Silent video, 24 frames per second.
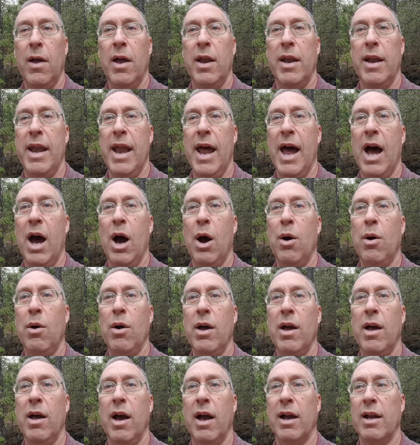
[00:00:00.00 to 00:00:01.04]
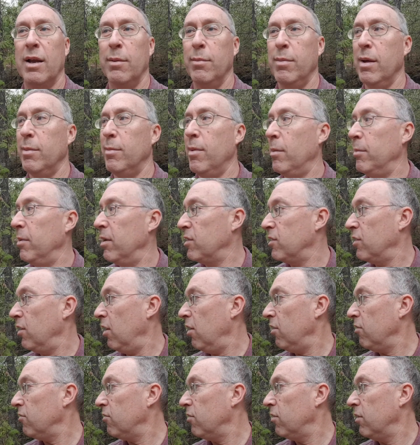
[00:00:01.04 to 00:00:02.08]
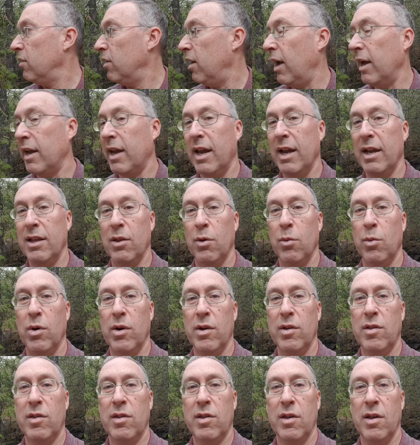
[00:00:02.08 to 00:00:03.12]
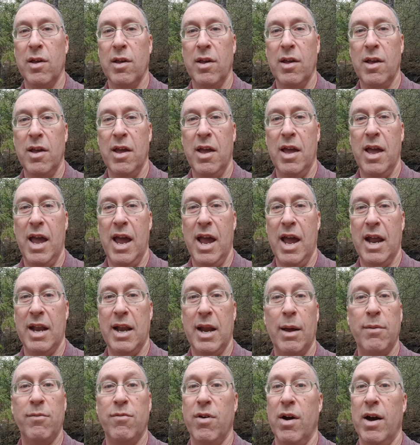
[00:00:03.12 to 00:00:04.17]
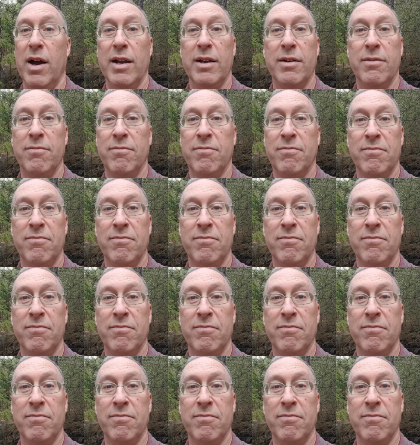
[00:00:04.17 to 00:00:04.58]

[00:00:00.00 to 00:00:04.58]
Now I can be by myself hiking in the woods and I'm fine.